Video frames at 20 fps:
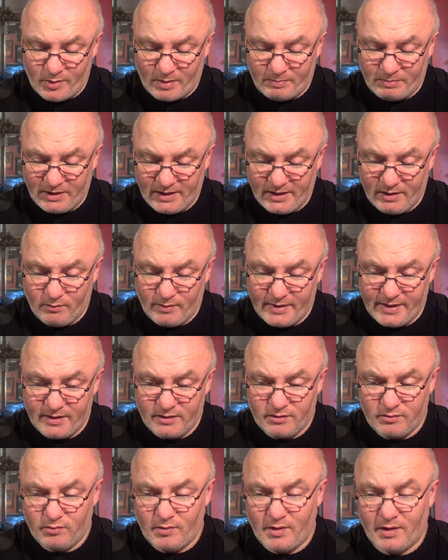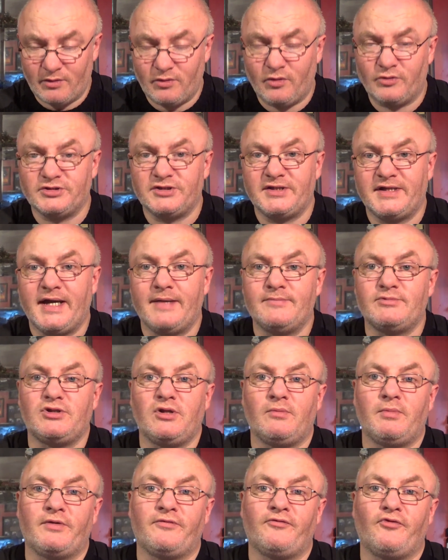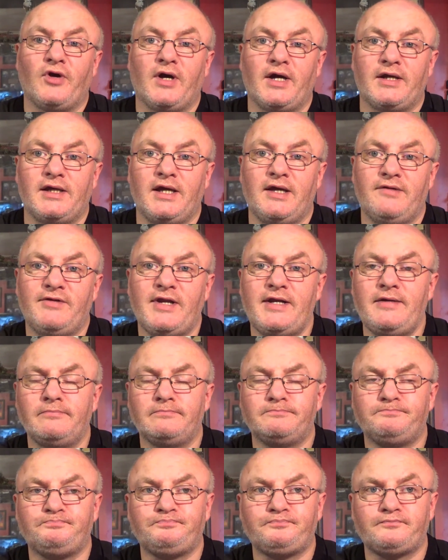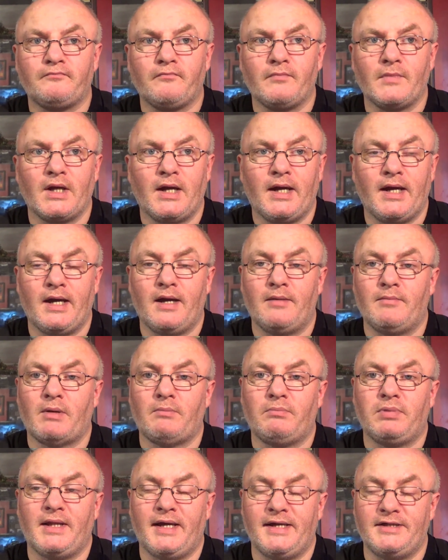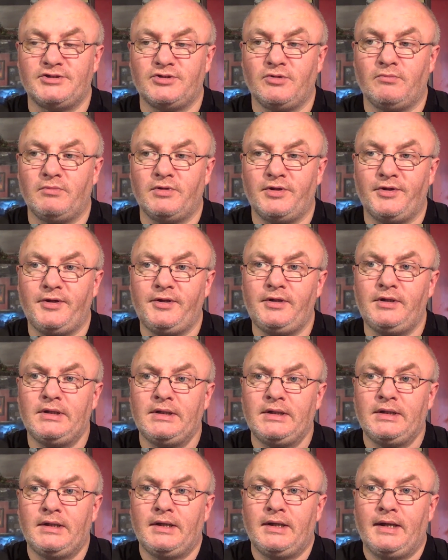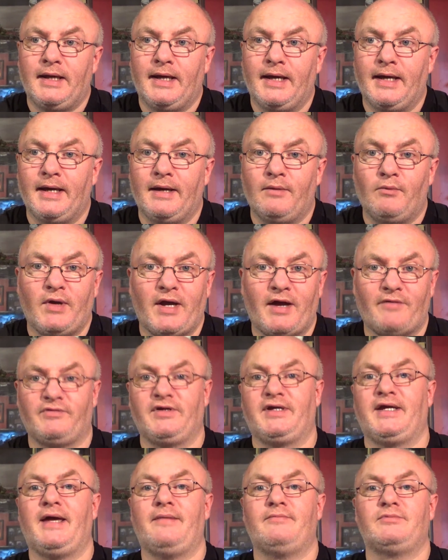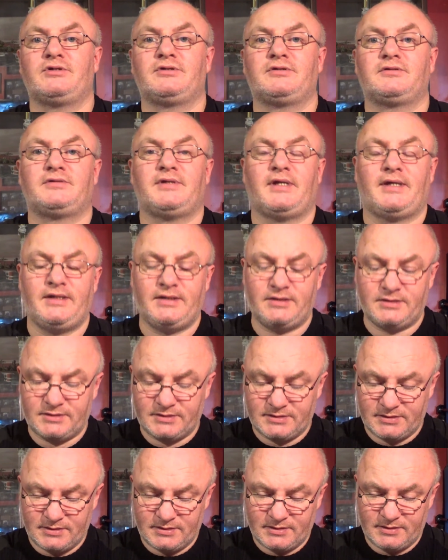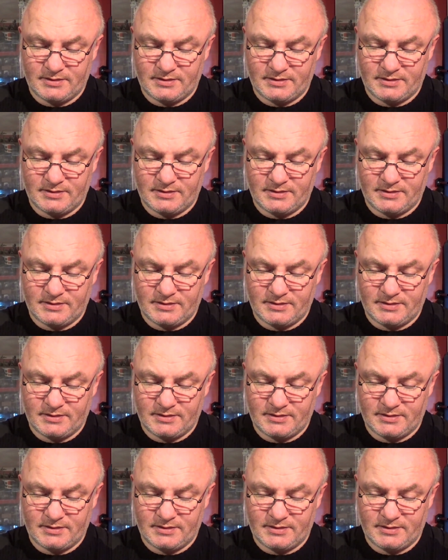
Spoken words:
I play with? Well, I'll go to the games club on a Friday evening. I'll play some there. We have the games nights.